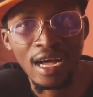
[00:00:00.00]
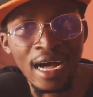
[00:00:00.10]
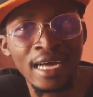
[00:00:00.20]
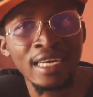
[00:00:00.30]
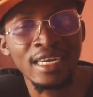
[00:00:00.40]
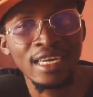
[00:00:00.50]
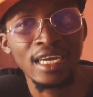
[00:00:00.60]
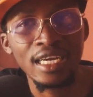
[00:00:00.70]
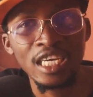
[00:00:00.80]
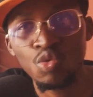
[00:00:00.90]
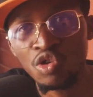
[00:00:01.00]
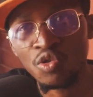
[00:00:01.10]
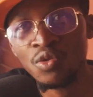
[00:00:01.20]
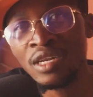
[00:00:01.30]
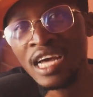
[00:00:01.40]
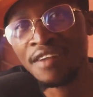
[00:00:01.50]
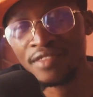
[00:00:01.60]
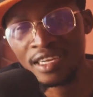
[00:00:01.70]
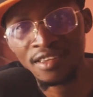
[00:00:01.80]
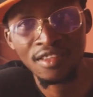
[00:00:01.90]
And it was only
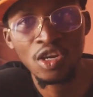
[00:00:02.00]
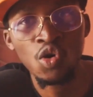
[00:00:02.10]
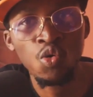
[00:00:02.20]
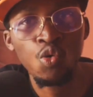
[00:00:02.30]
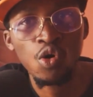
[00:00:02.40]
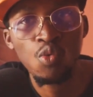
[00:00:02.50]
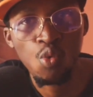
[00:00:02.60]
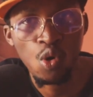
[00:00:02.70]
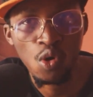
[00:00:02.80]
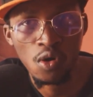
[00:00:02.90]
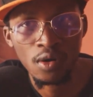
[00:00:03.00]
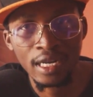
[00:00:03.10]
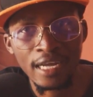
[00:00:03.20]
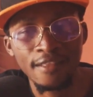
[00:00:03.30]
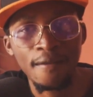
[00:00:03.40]
after the Second World War that